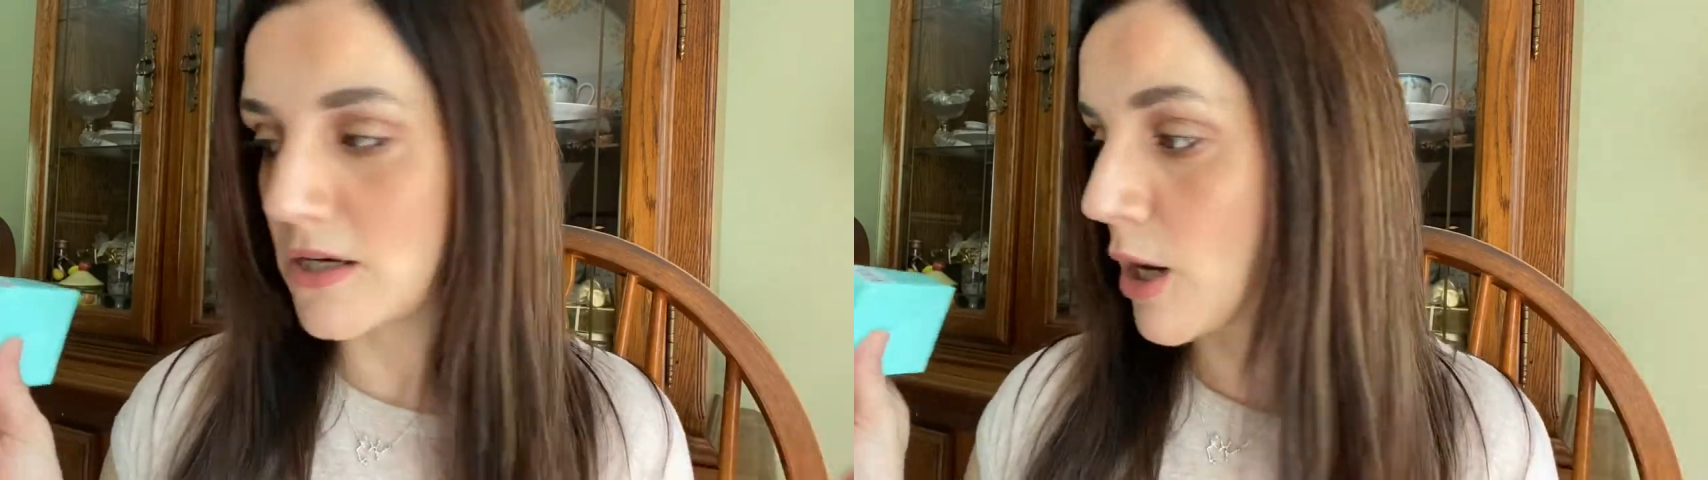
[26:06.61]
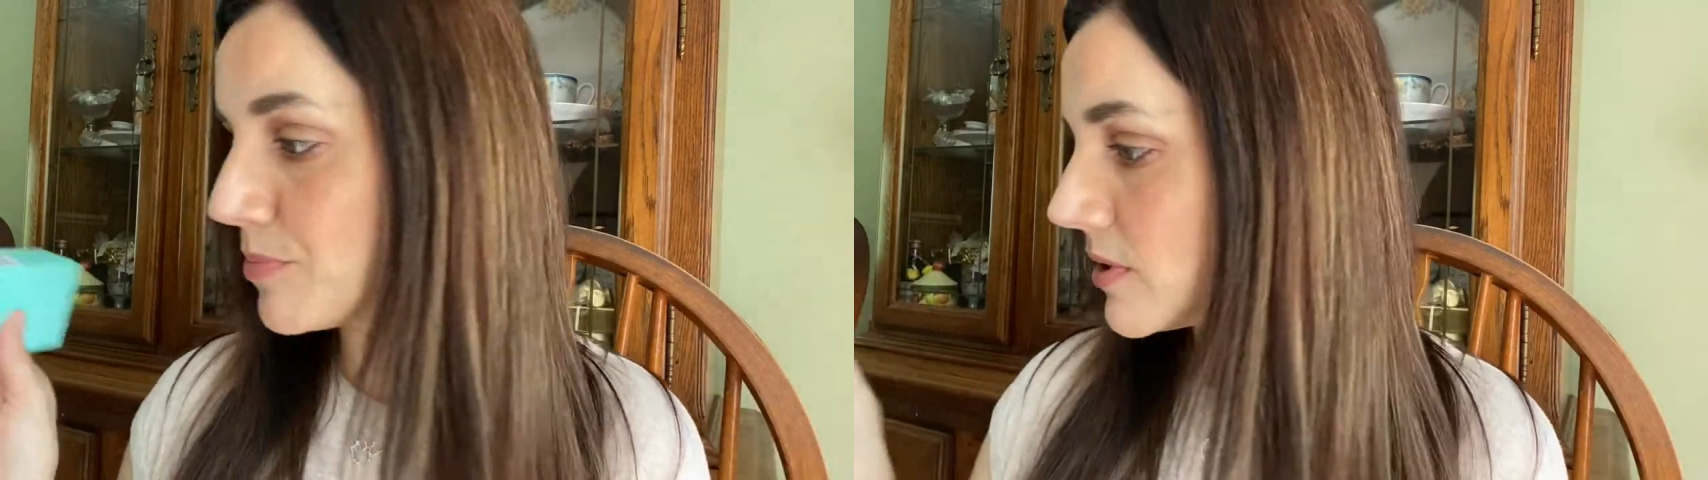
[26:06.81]

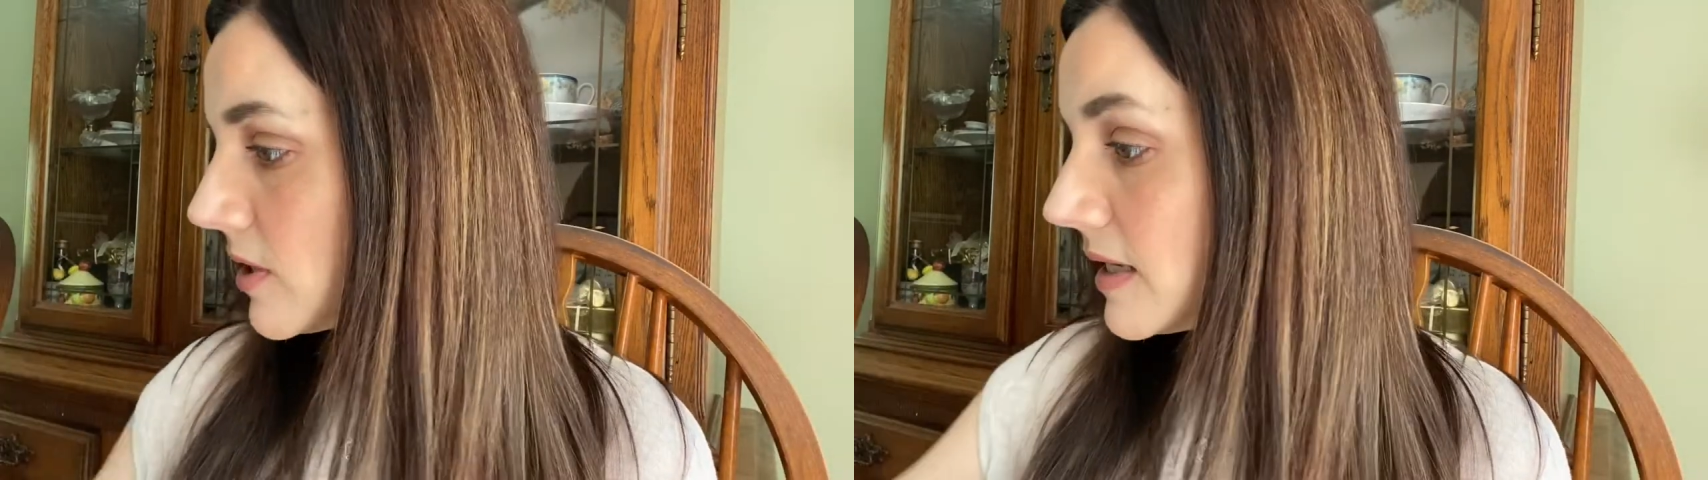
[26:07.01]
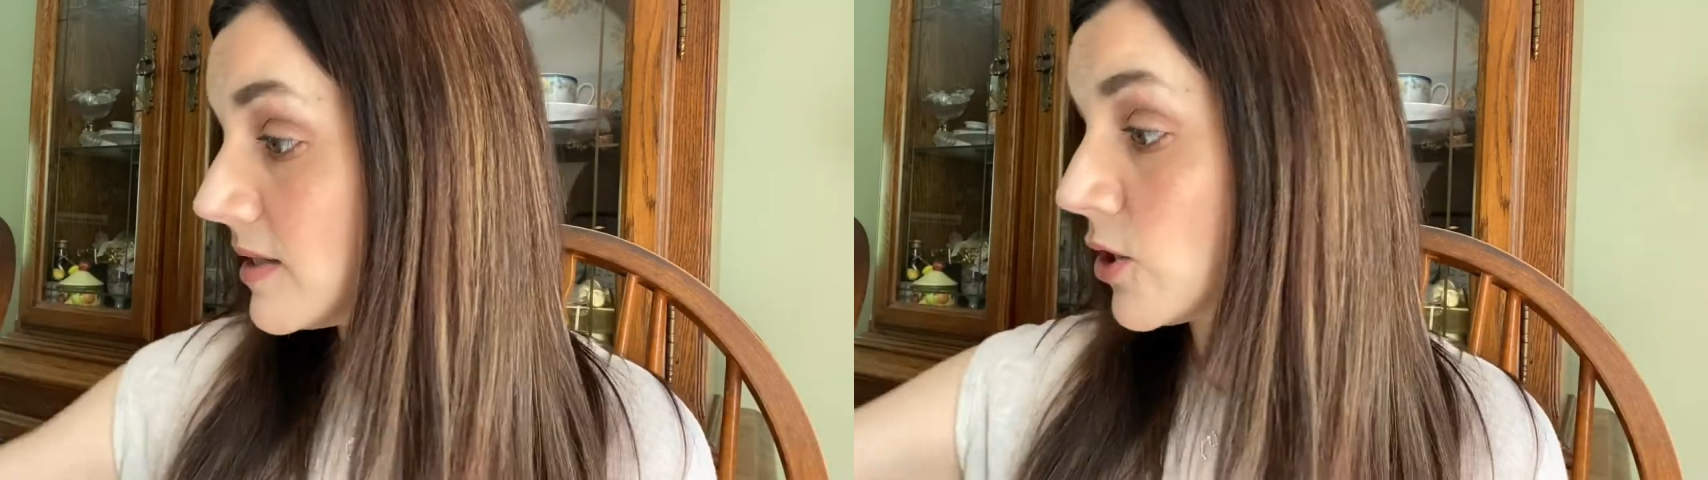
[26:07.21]
up
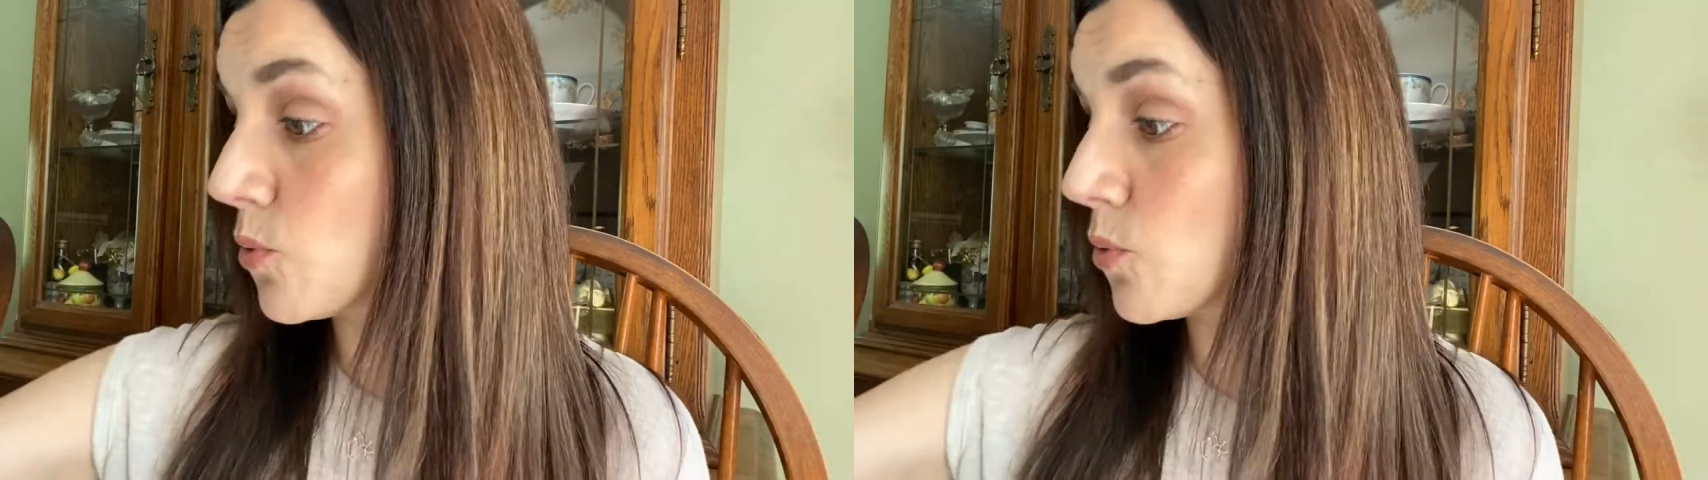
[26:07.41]
in her